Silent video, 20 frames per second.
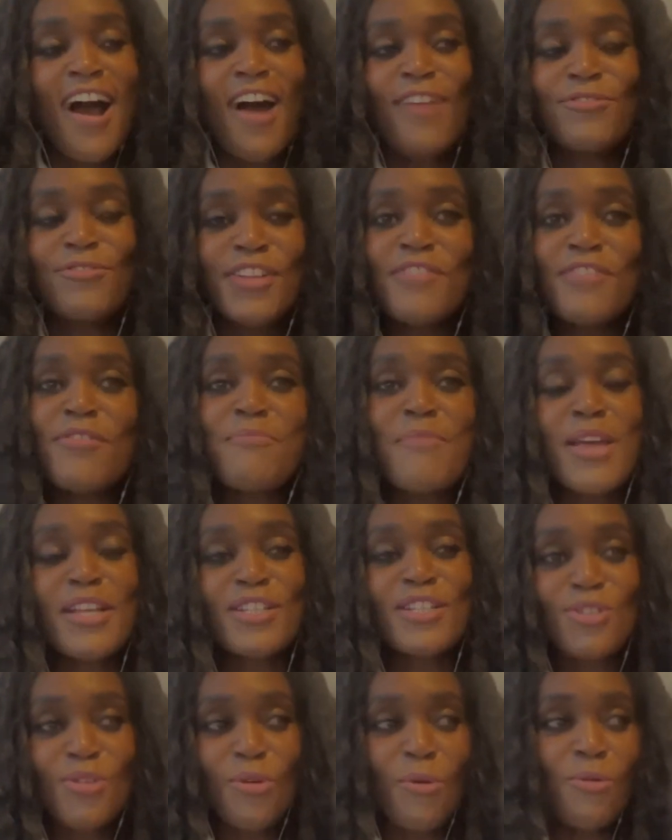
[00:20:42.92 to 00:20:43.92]
I've never
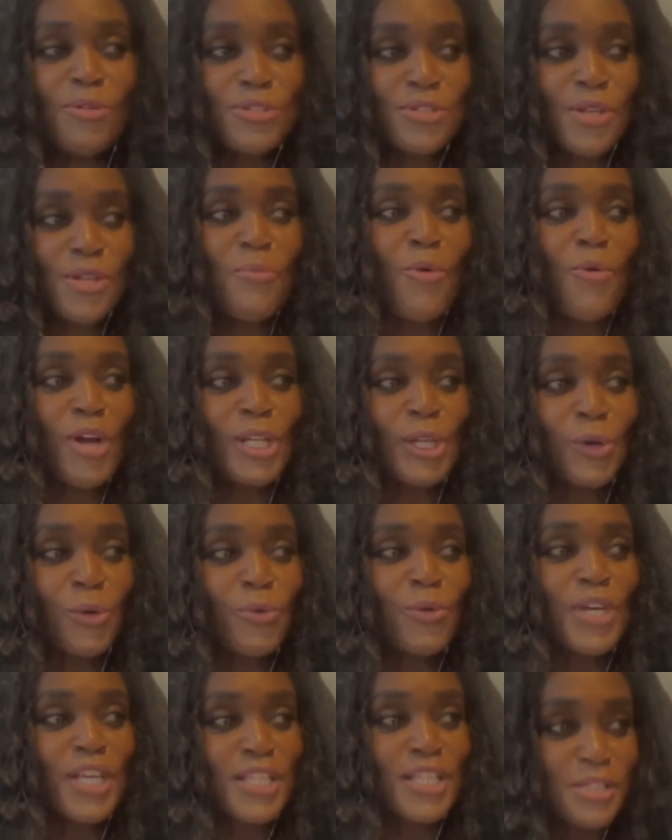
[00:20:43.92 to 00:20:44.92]
met someone
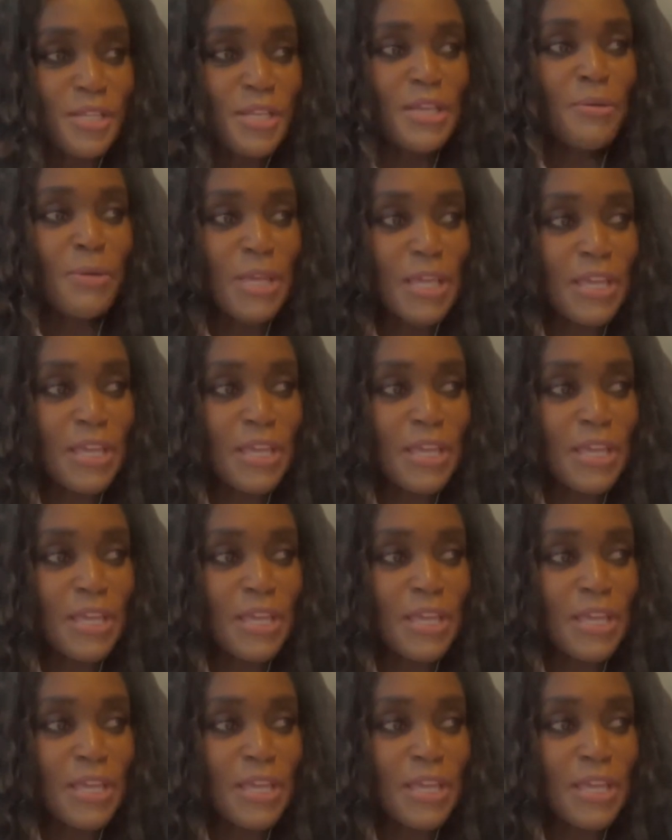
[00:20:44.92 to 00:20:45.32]
who is